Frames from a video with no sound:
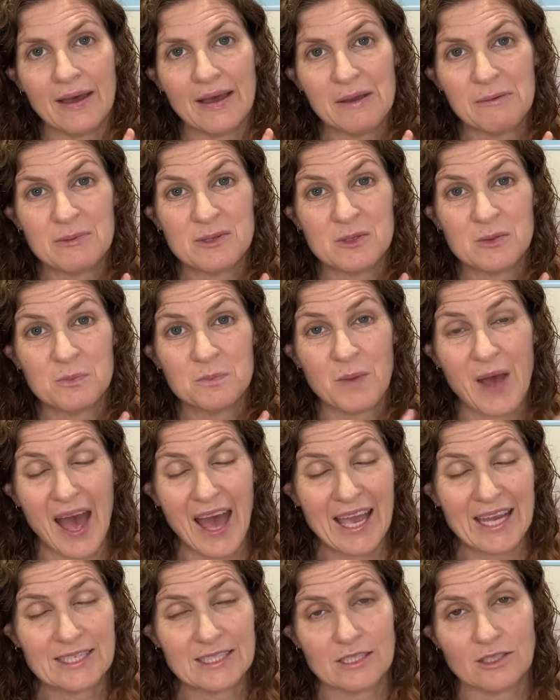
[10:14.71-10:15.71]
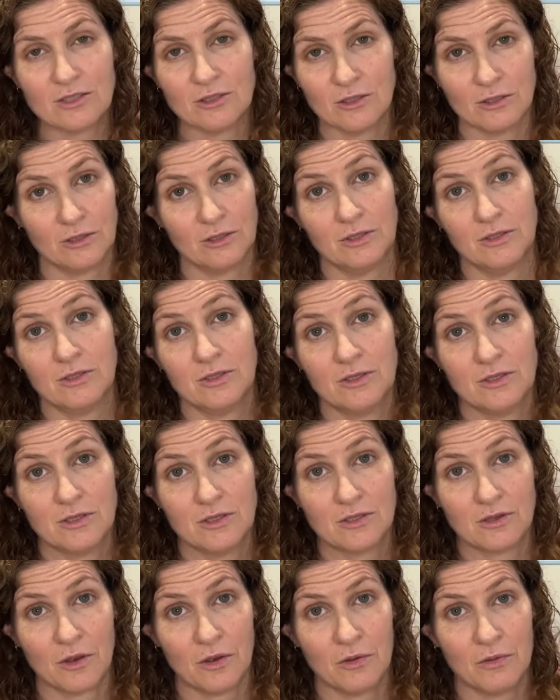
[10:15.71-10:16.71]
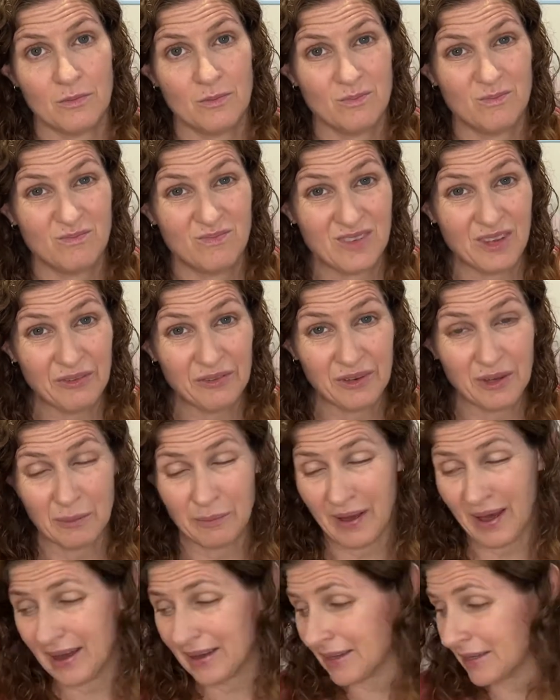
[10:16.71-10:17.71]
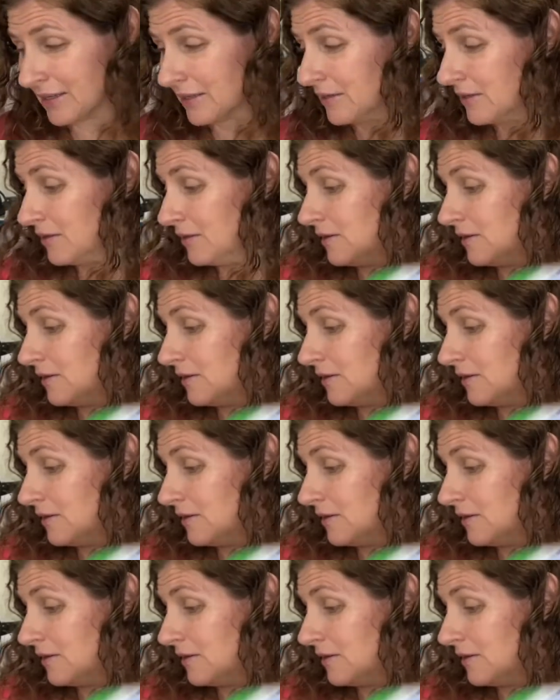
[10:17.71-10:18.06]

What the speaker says: It was $8, so definitely a bargain.